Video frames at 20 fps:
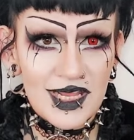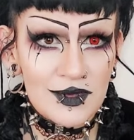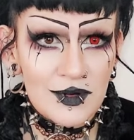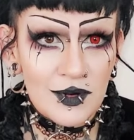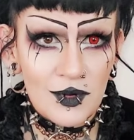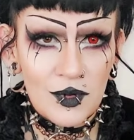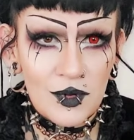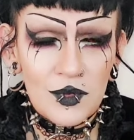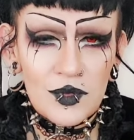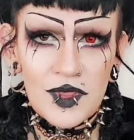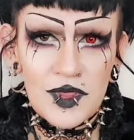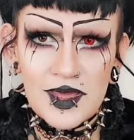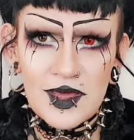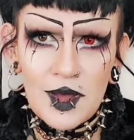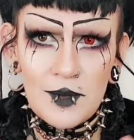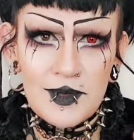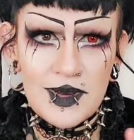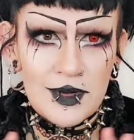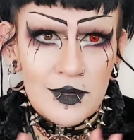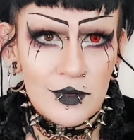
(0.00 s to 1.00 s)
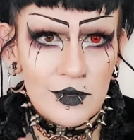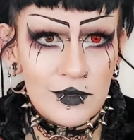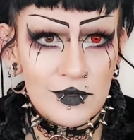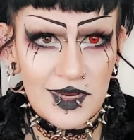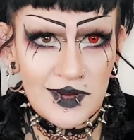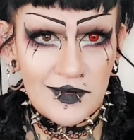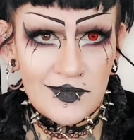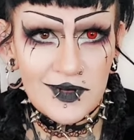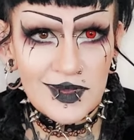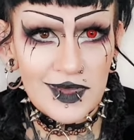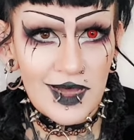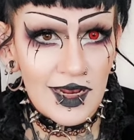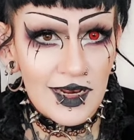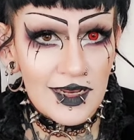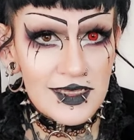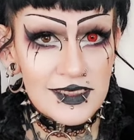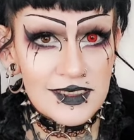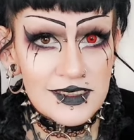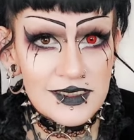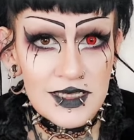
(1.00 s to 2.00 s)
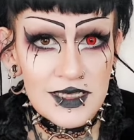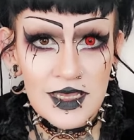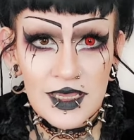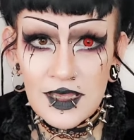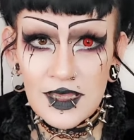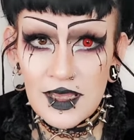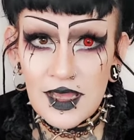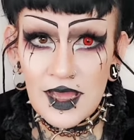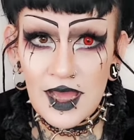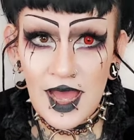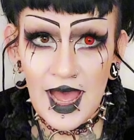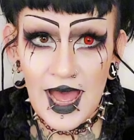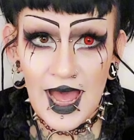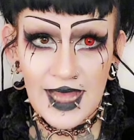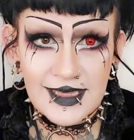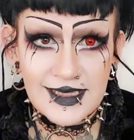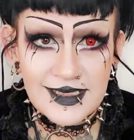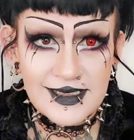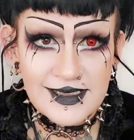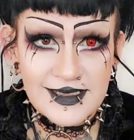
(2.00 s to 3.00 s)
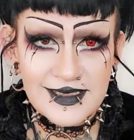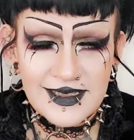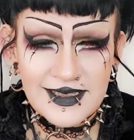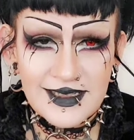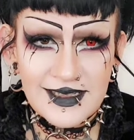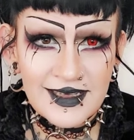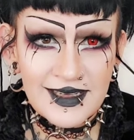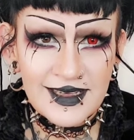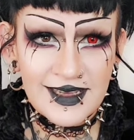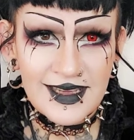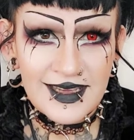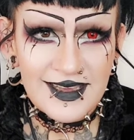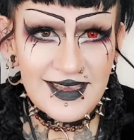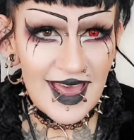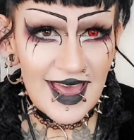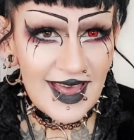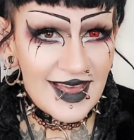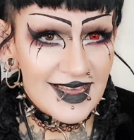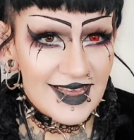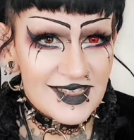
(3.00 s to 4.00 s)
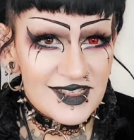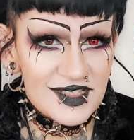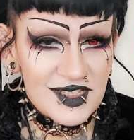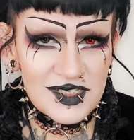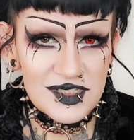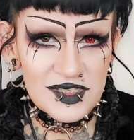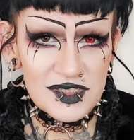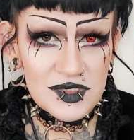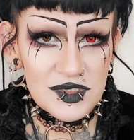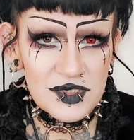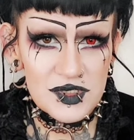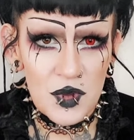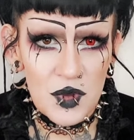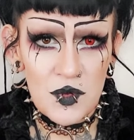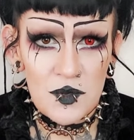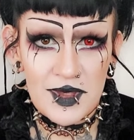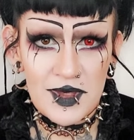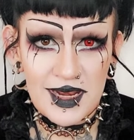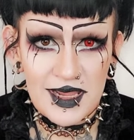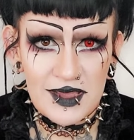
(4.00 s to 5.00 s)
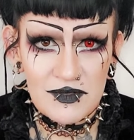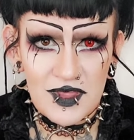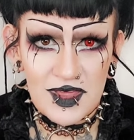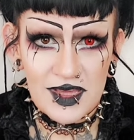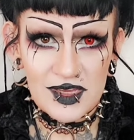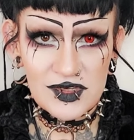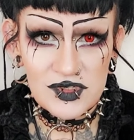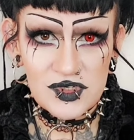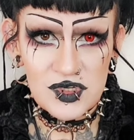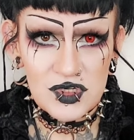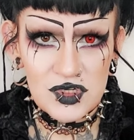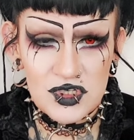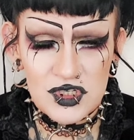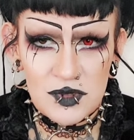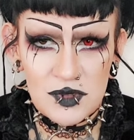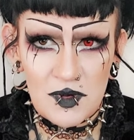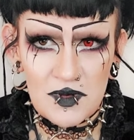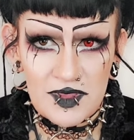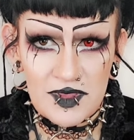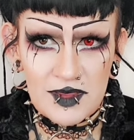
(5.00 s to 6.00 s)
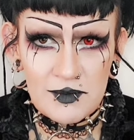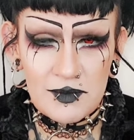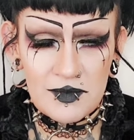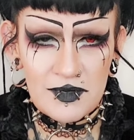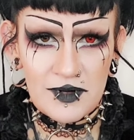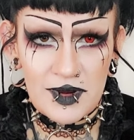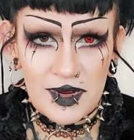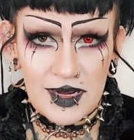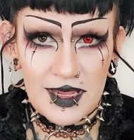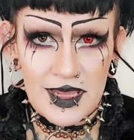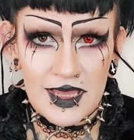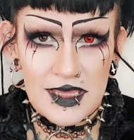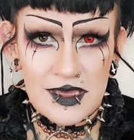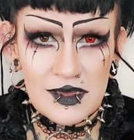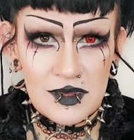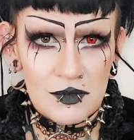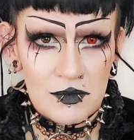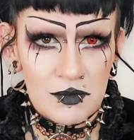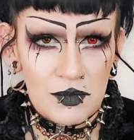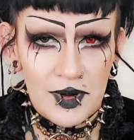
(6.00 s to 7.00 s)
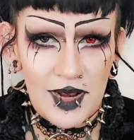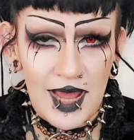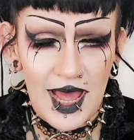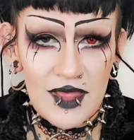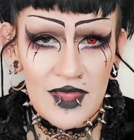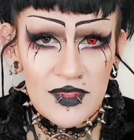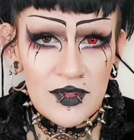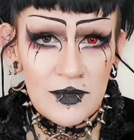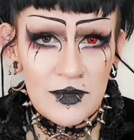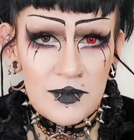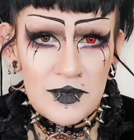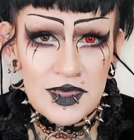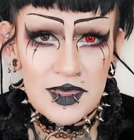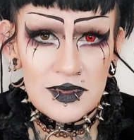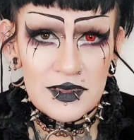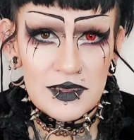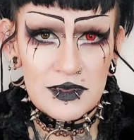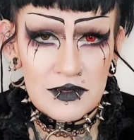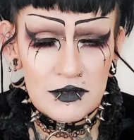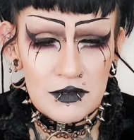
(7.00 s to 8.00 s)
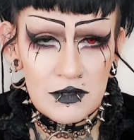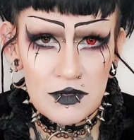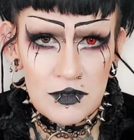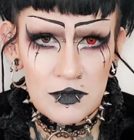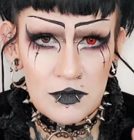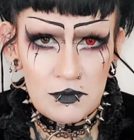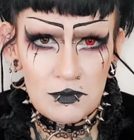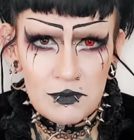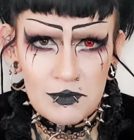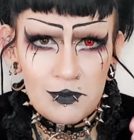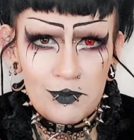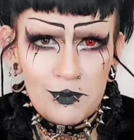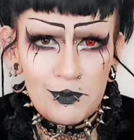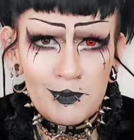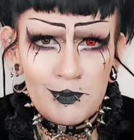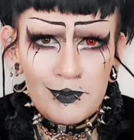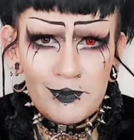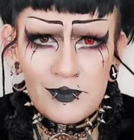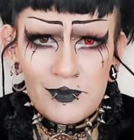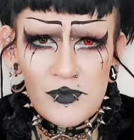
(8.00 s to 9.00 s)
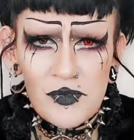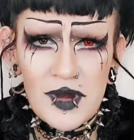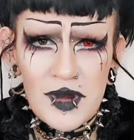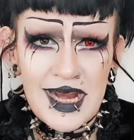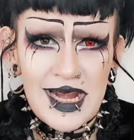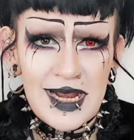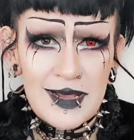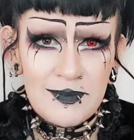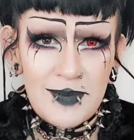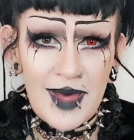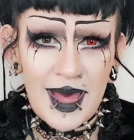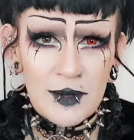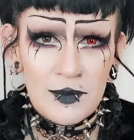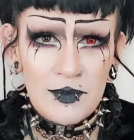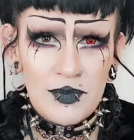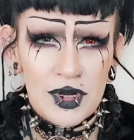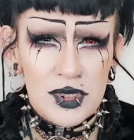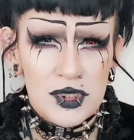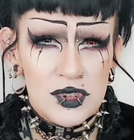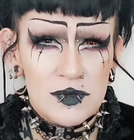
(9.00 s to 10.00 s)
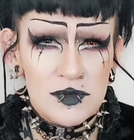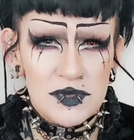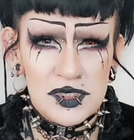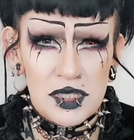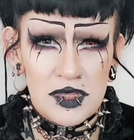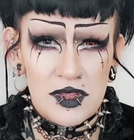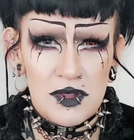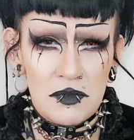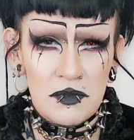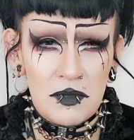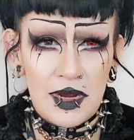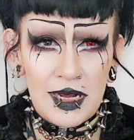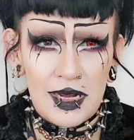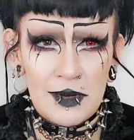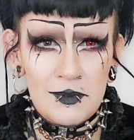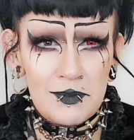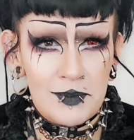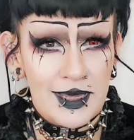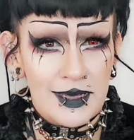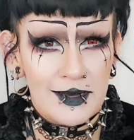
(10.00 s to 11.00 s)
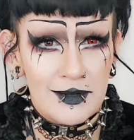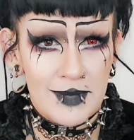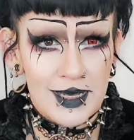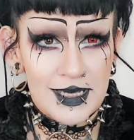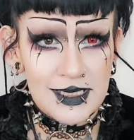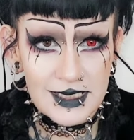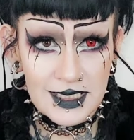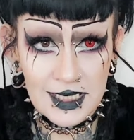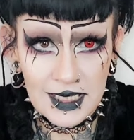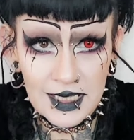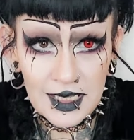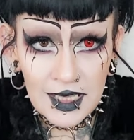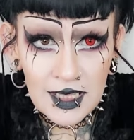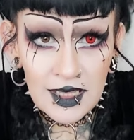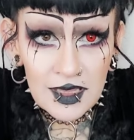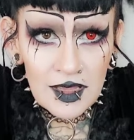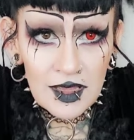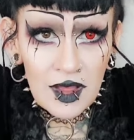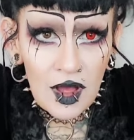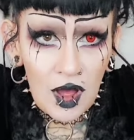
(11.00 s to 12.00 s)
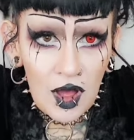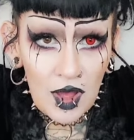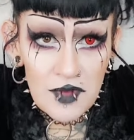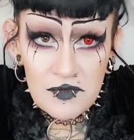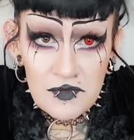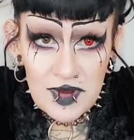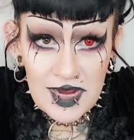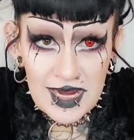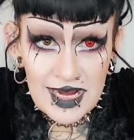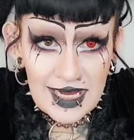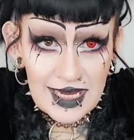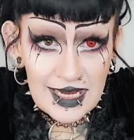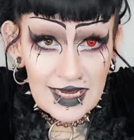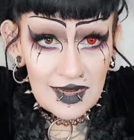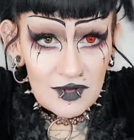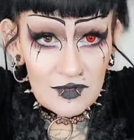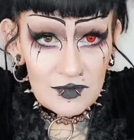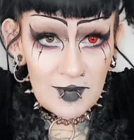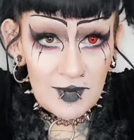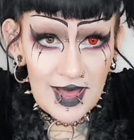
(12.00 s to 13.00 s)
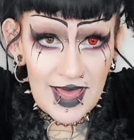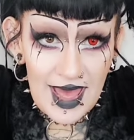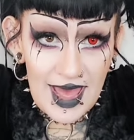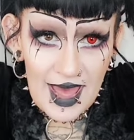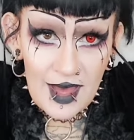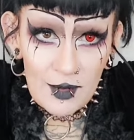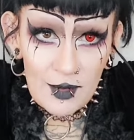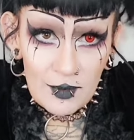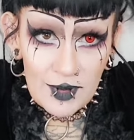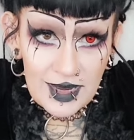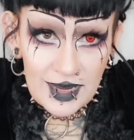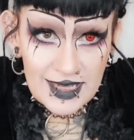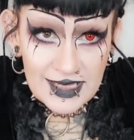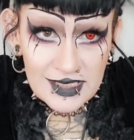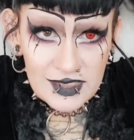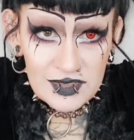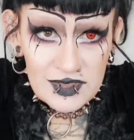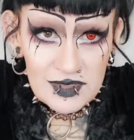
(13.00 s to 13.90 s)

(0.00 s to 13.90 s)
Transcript: cool, they come in all different colours, and yeah, it's just so many things you can do with them, really. You can plait them, you can really back brush them so they're really big and messy. I really love my hair when it's